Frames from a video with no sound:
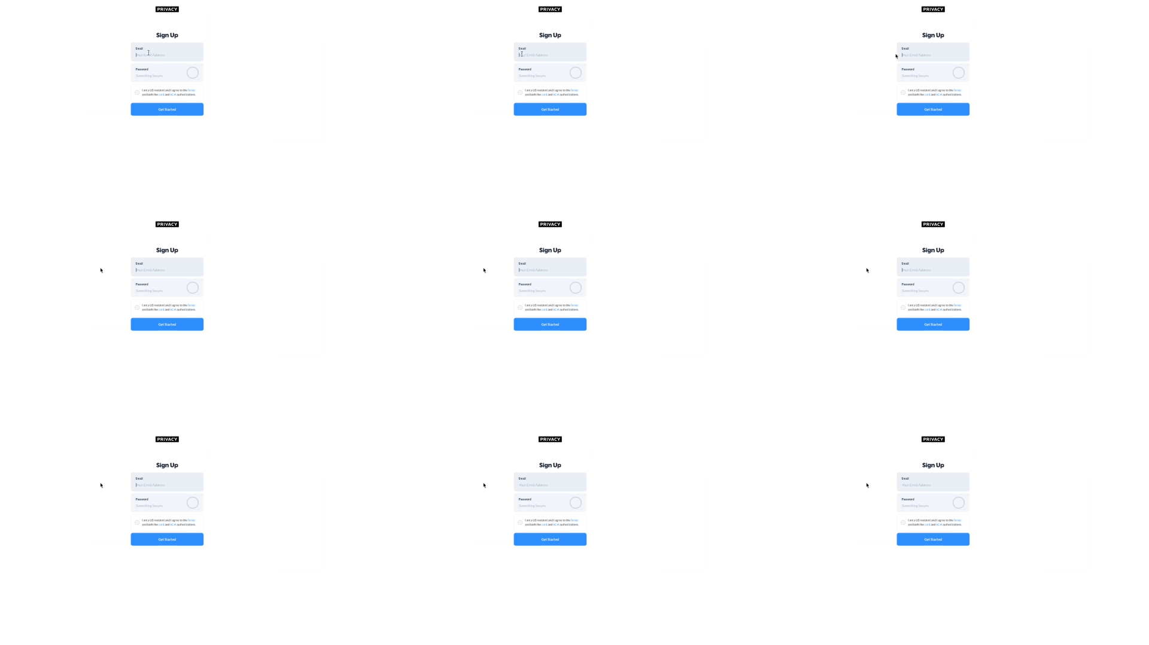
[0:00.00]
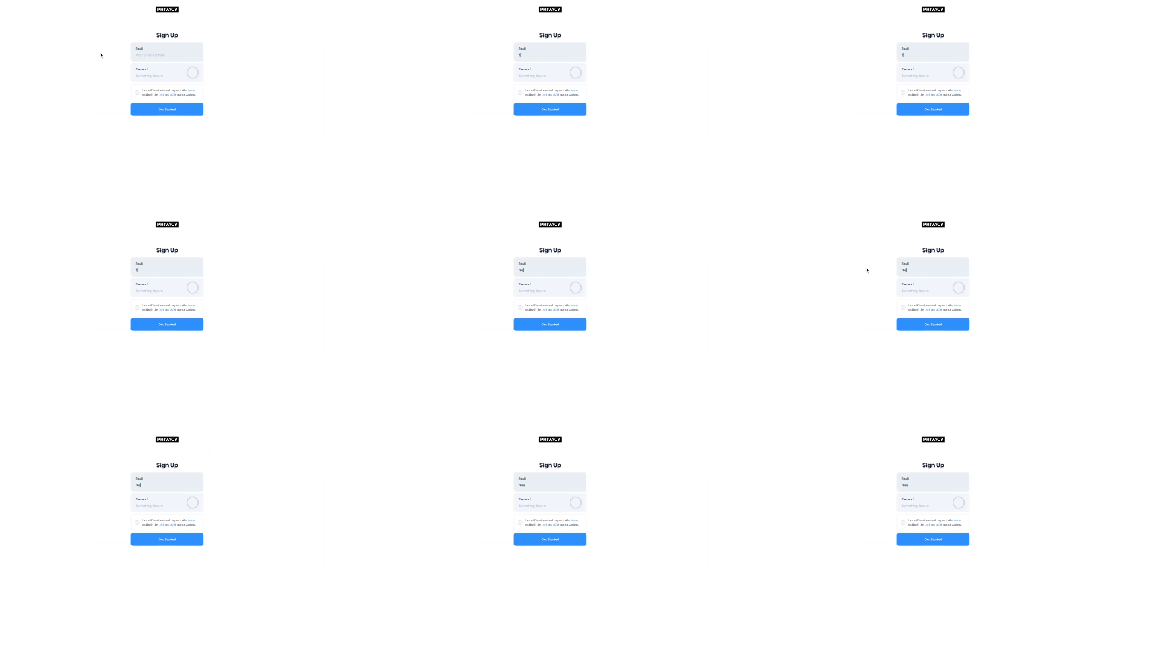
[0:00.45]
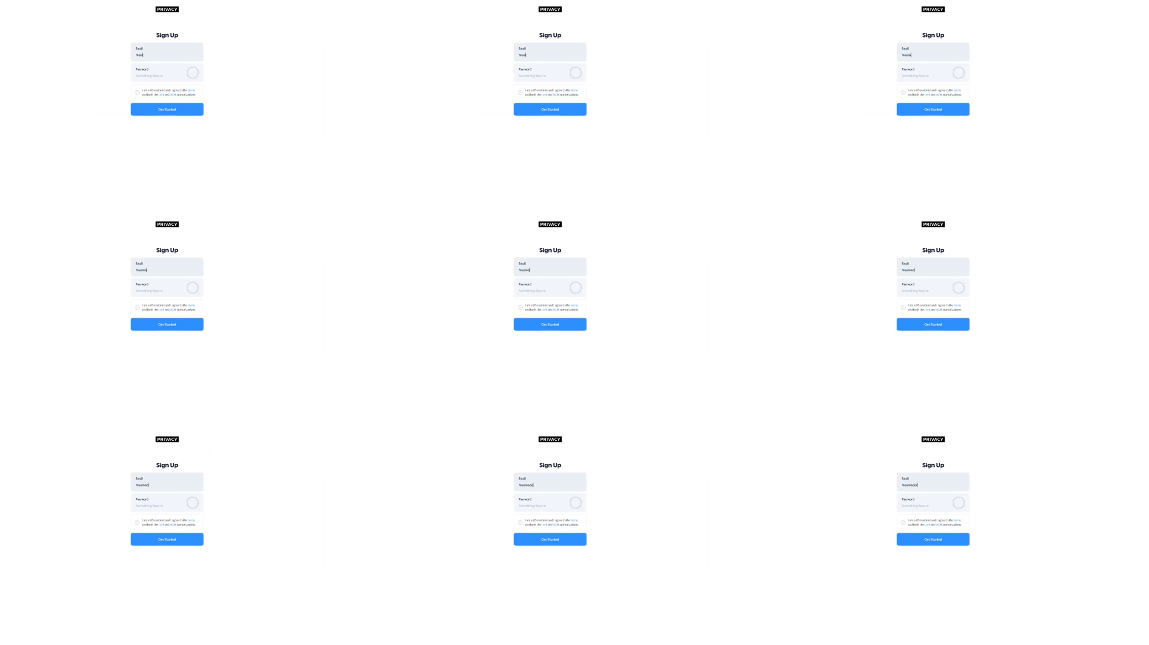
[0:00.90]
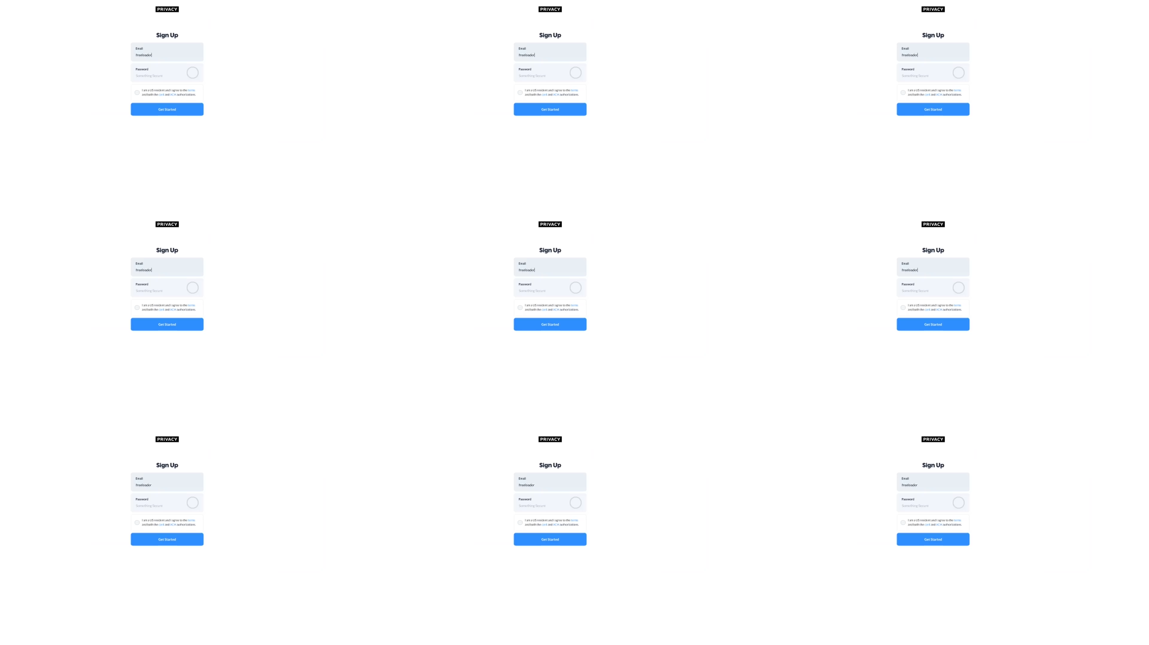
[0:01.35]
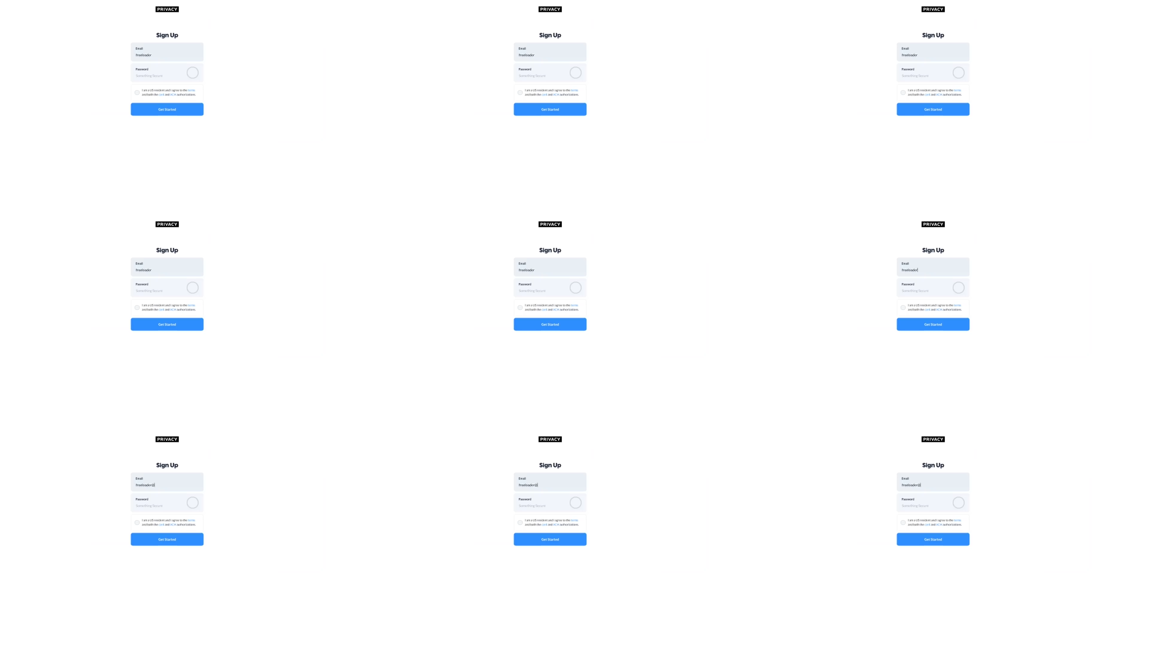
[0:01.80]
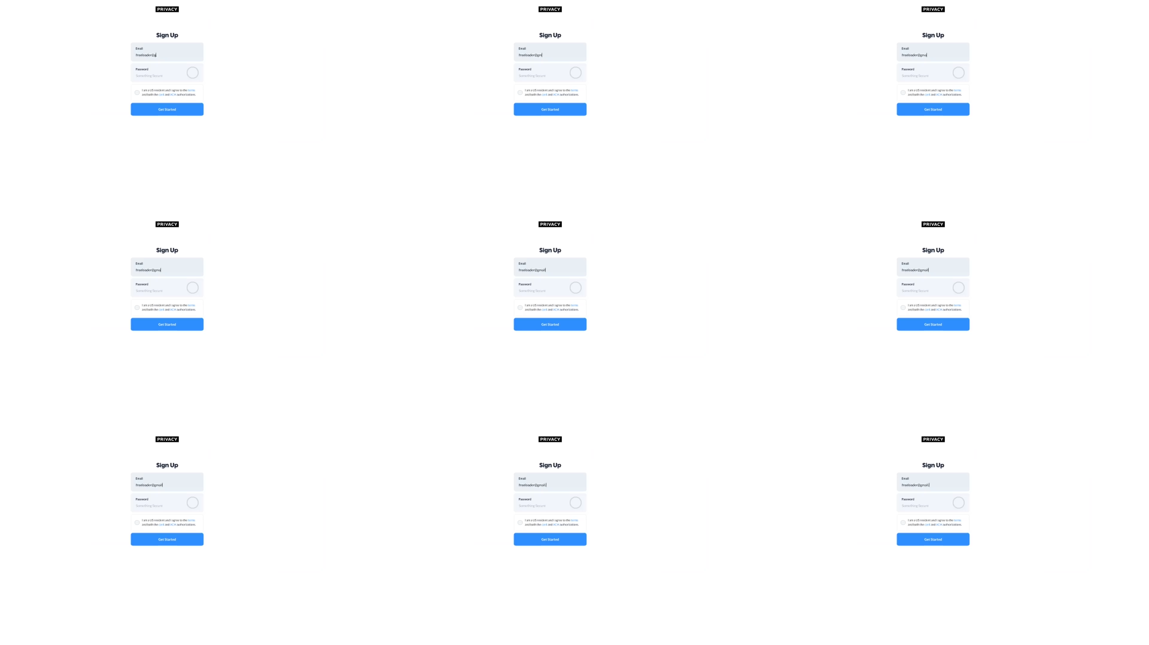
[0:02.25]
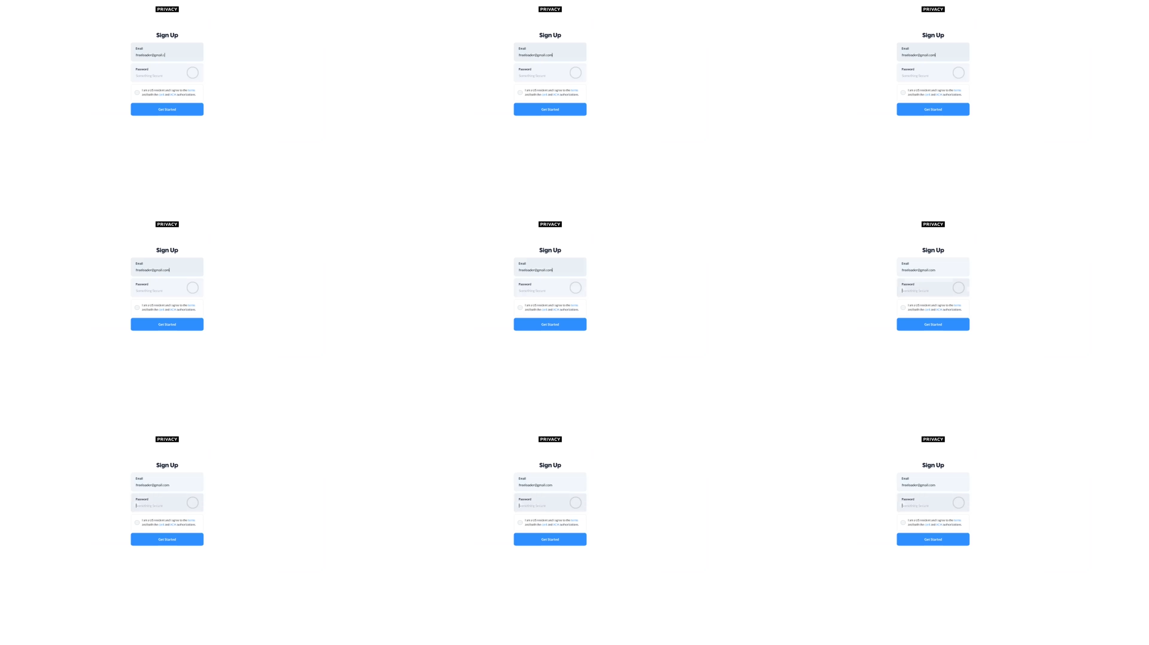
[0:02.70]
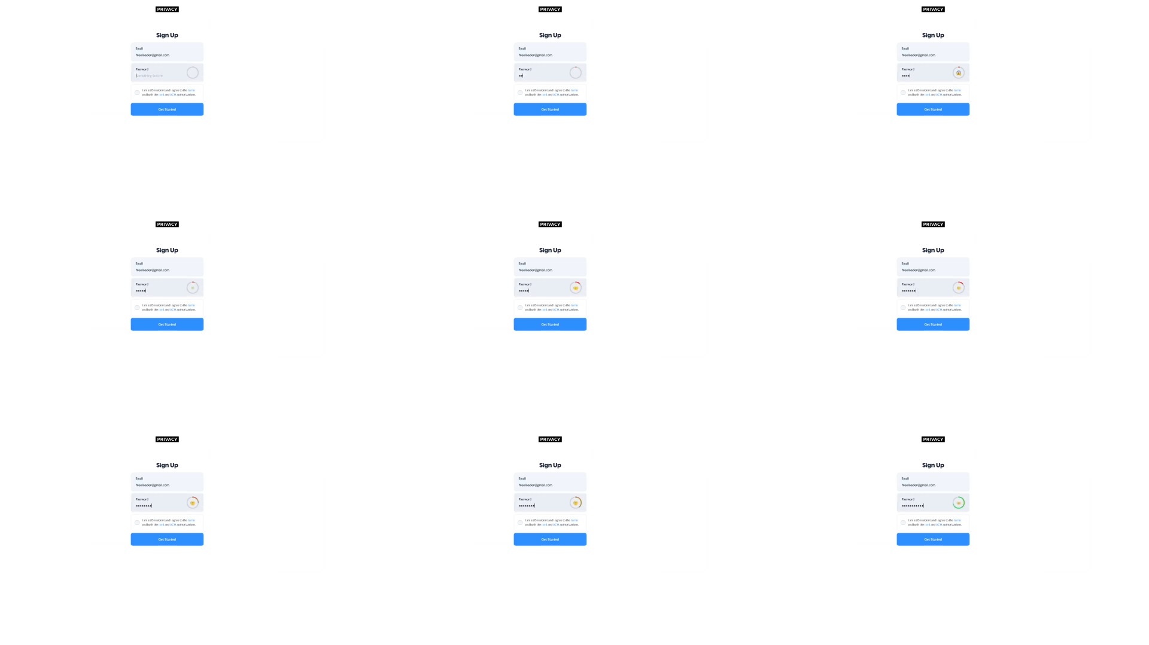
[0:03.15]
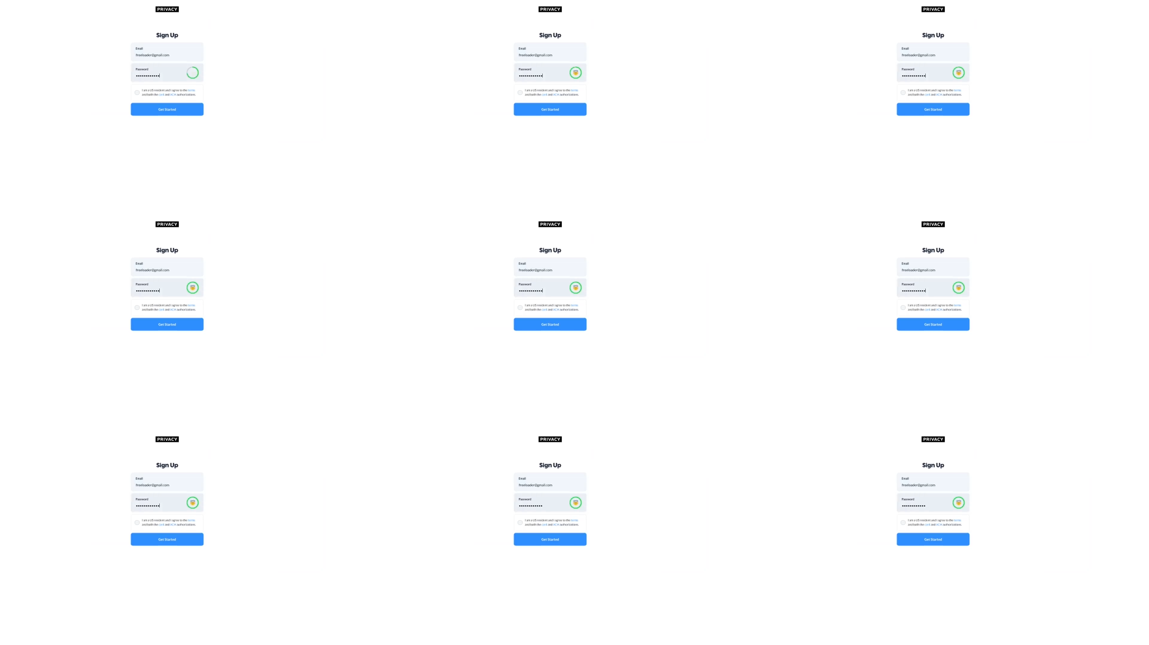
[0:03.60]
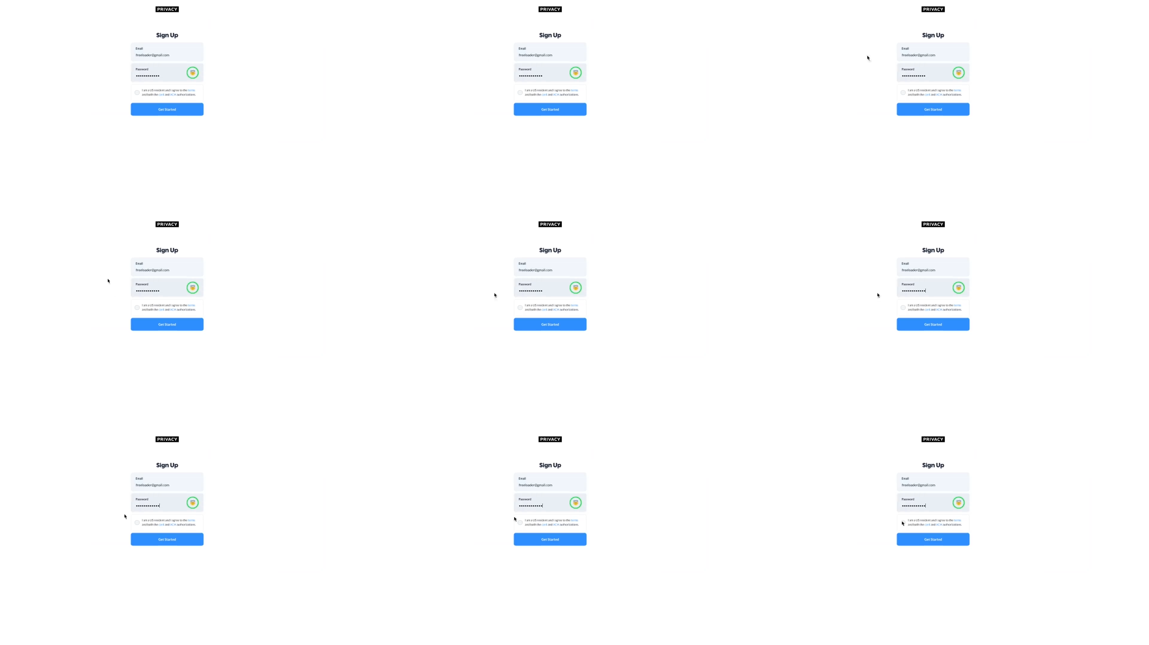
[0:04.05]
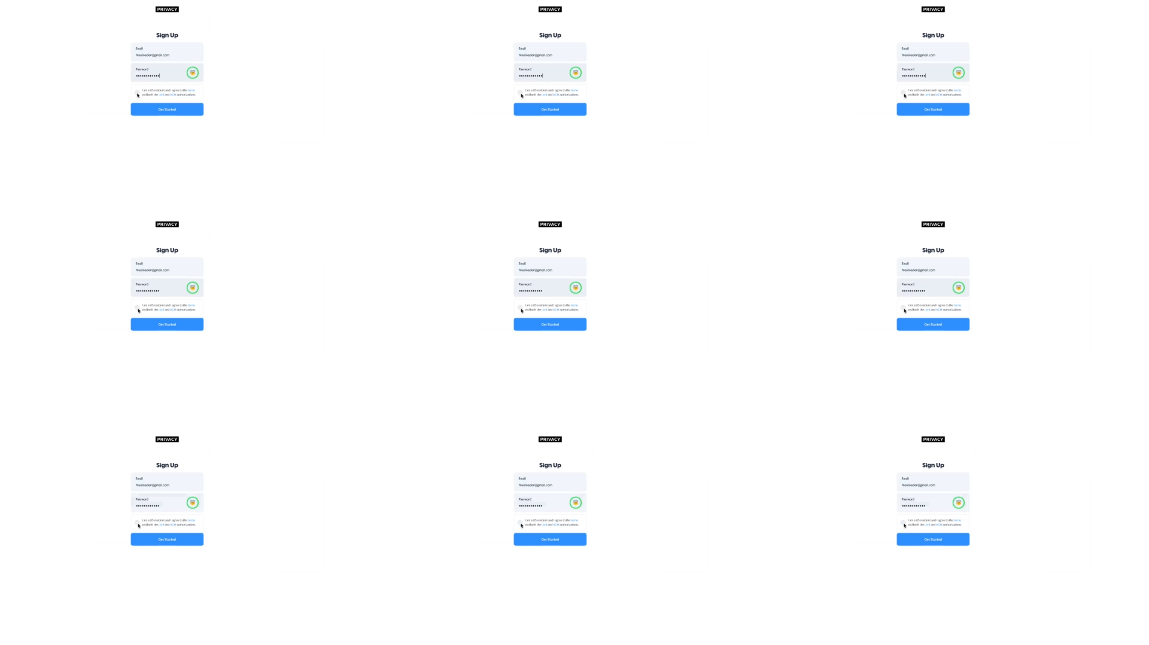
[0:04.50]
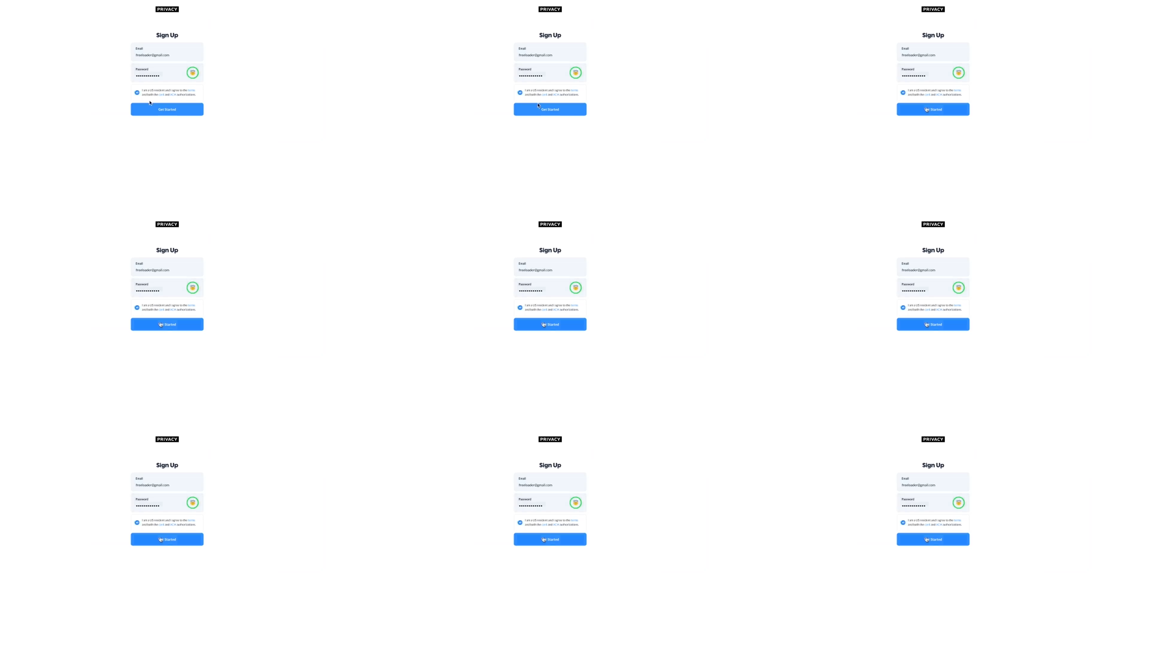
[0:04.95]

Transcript: Nobody's mouth can be seen.